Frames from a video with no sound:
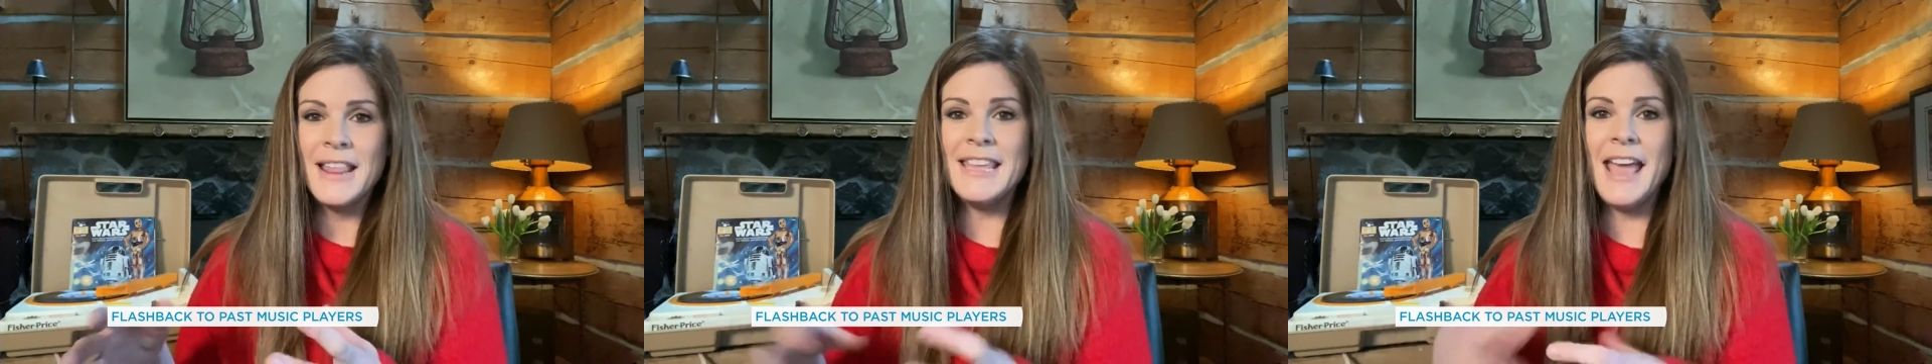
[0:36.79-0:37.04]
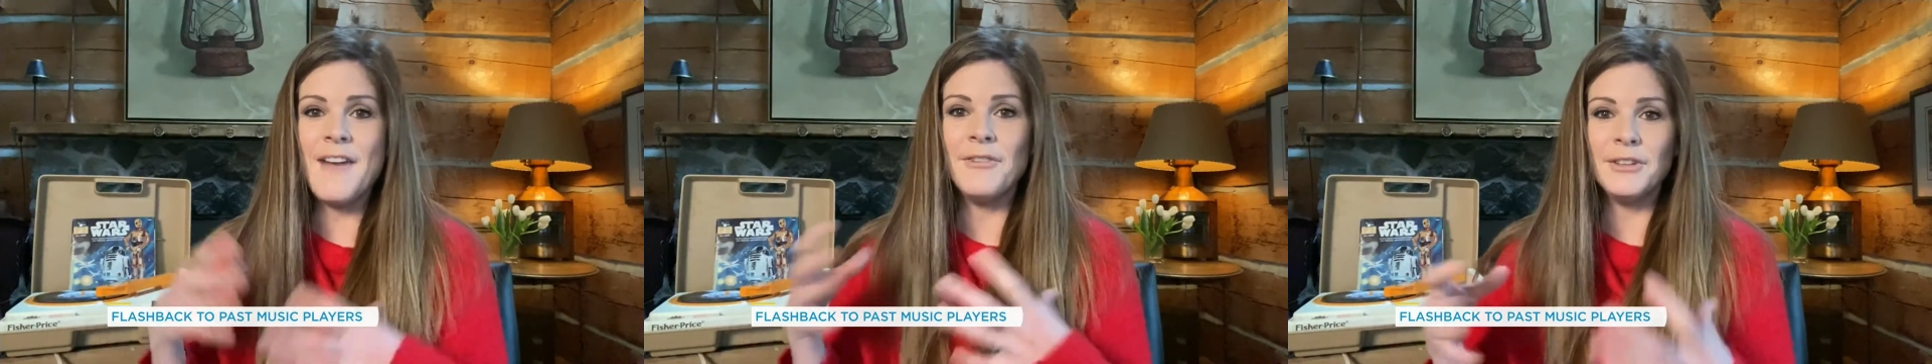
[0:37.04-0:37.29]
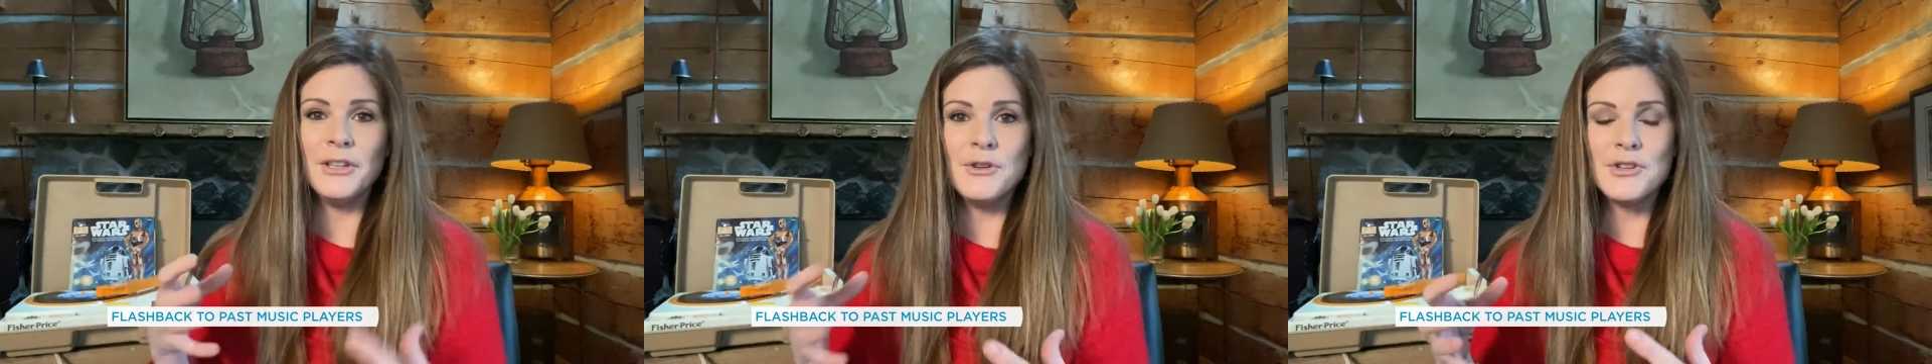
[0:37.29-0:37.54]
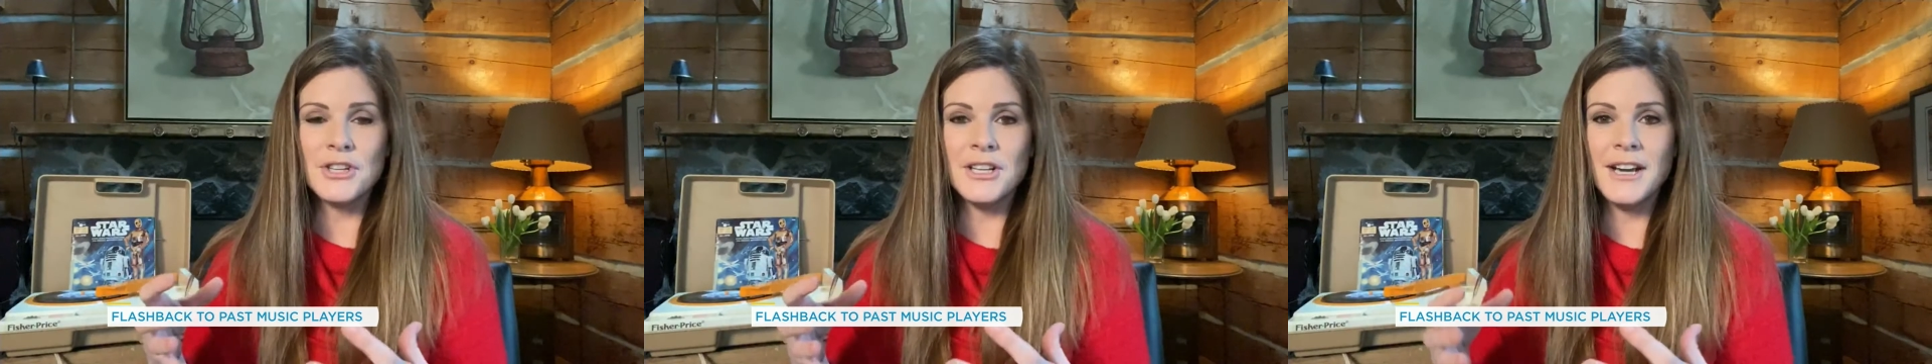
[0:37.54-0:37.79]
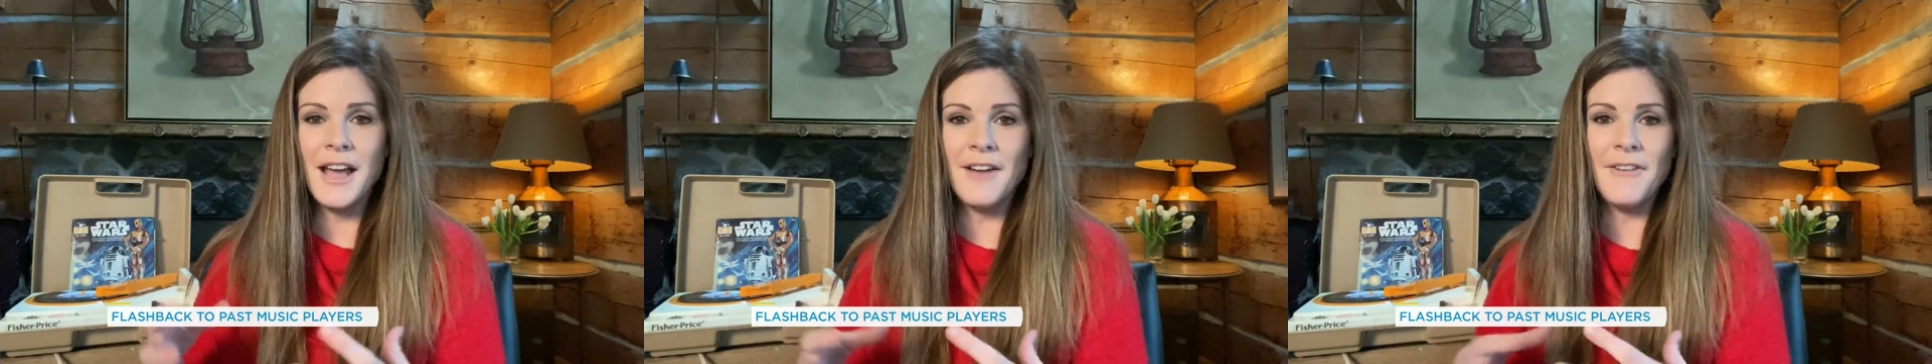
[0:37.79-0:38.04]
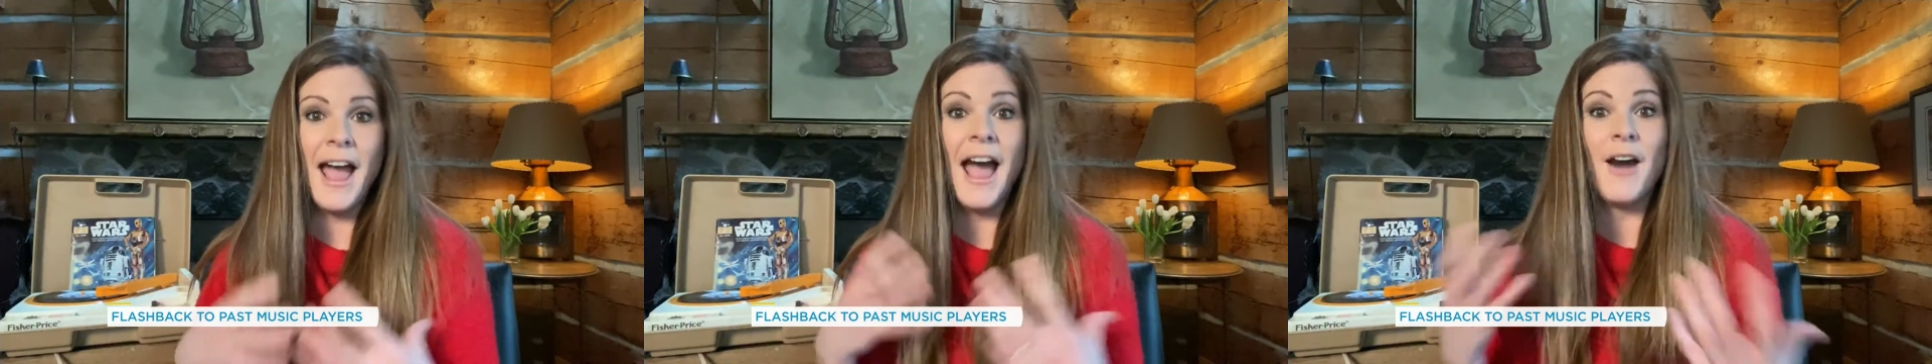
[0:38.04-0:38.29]
the evolution
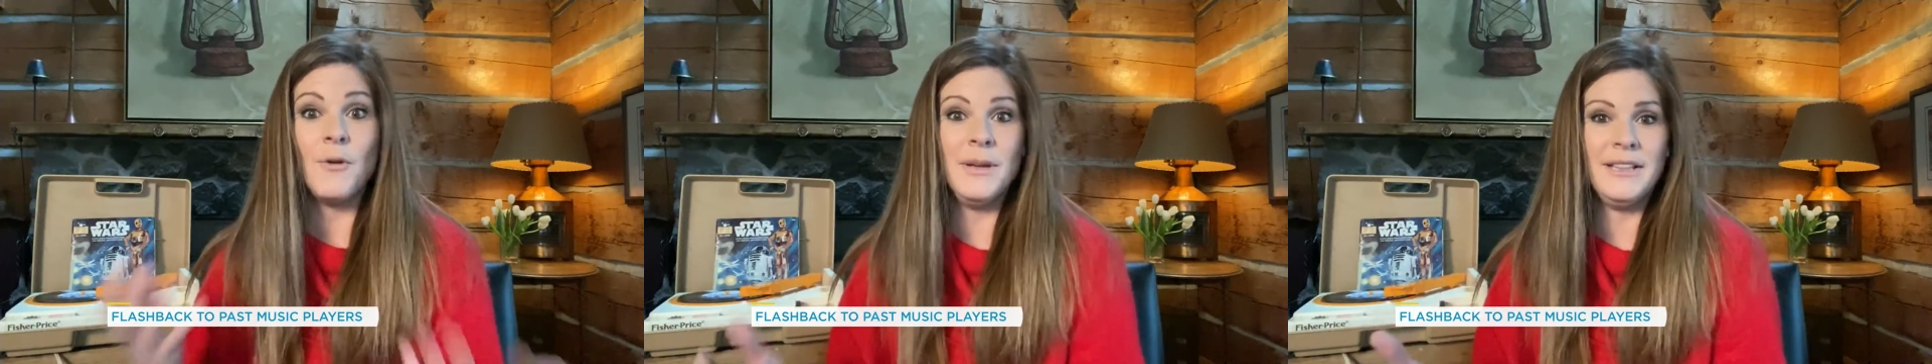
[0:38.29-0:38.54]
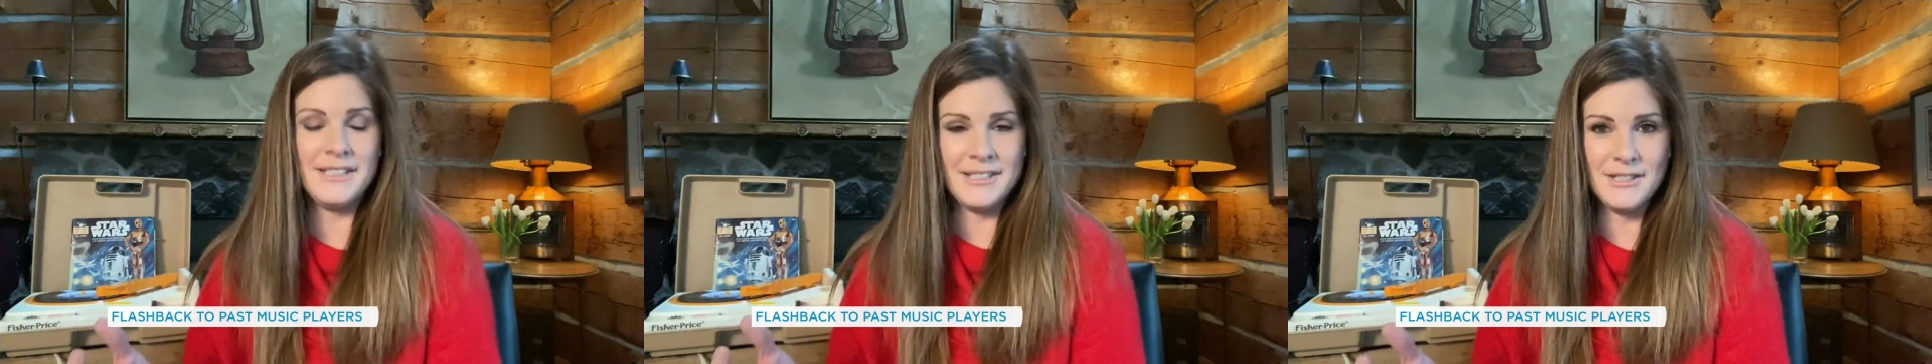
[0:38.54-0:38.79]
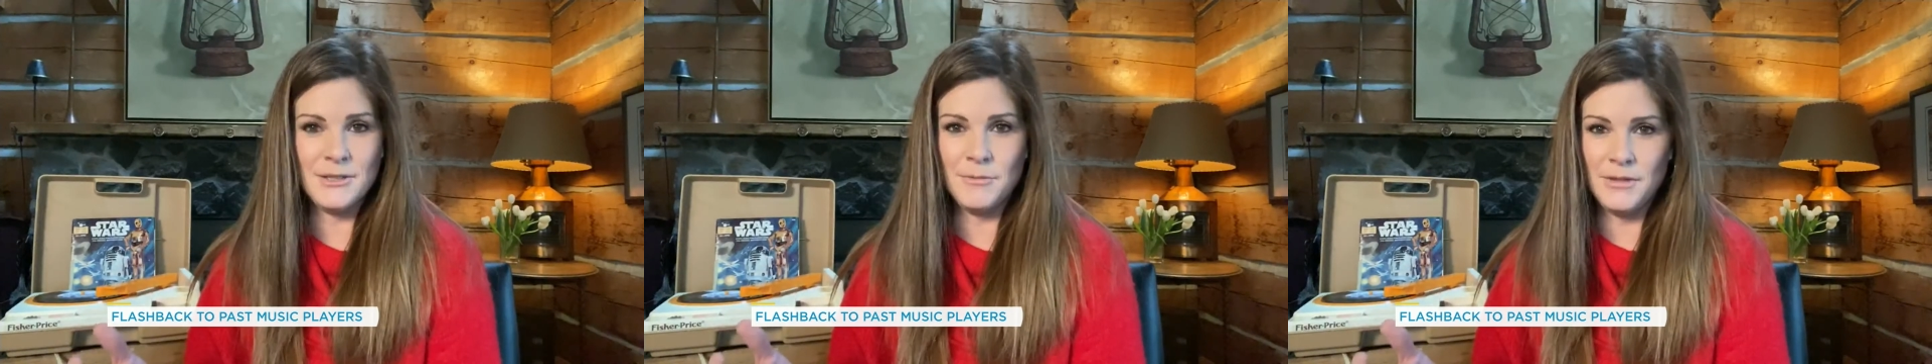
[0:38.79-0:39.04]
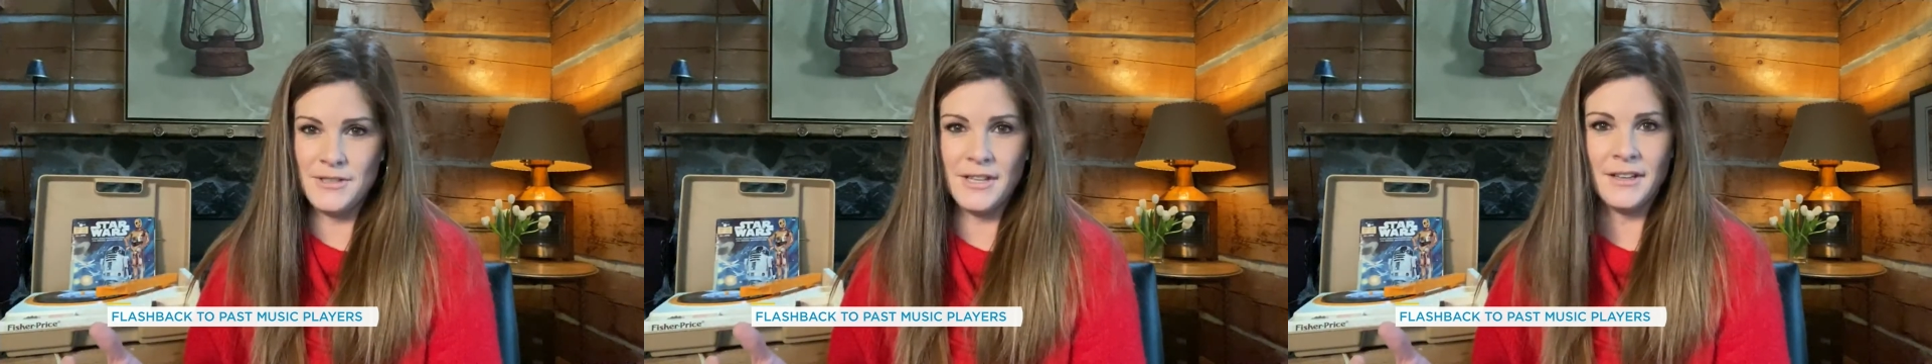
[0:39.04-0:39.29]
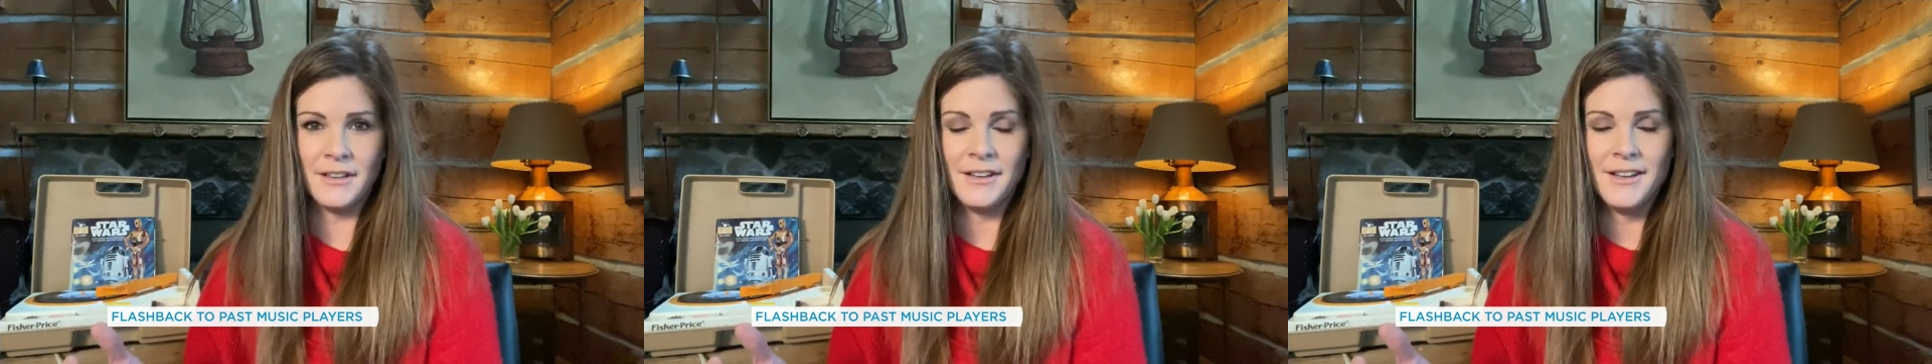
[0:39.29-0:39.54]
of how we listen to music